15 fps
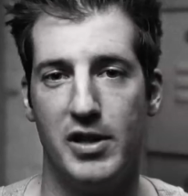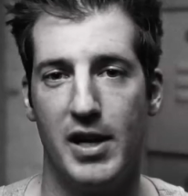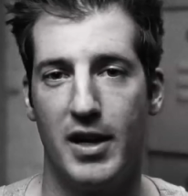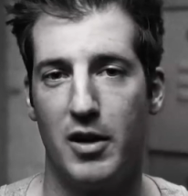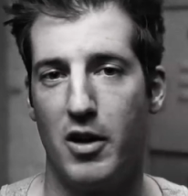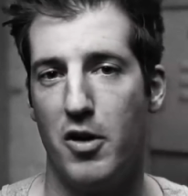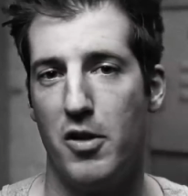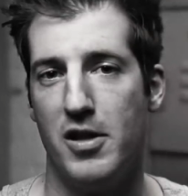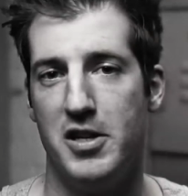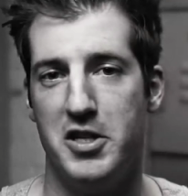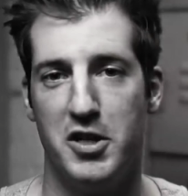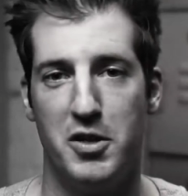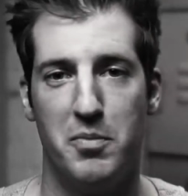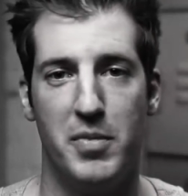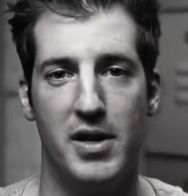you get to go to the
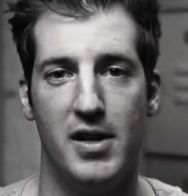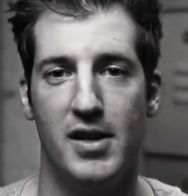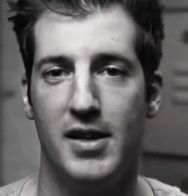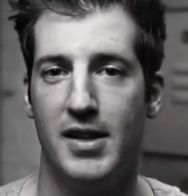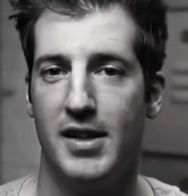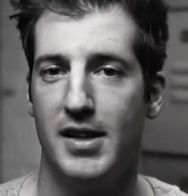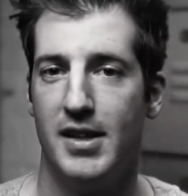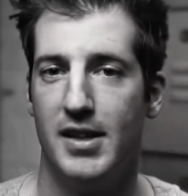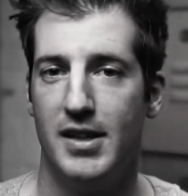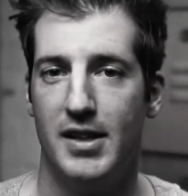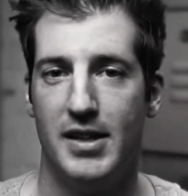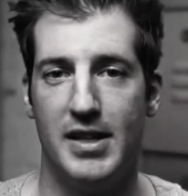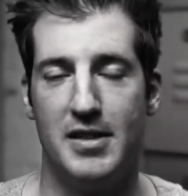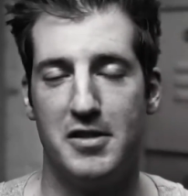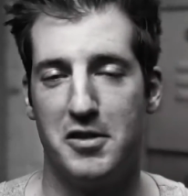gym and
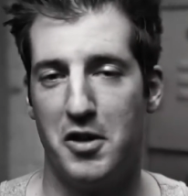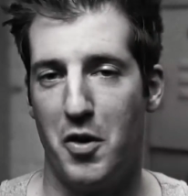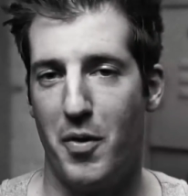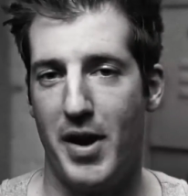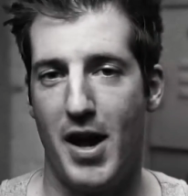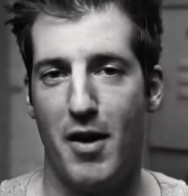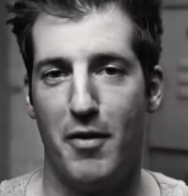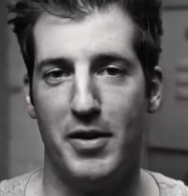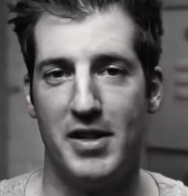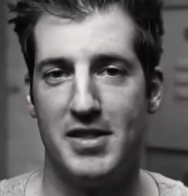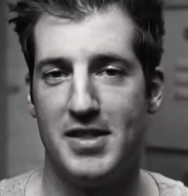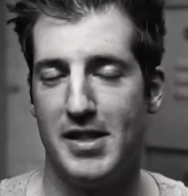it's snowing out and it's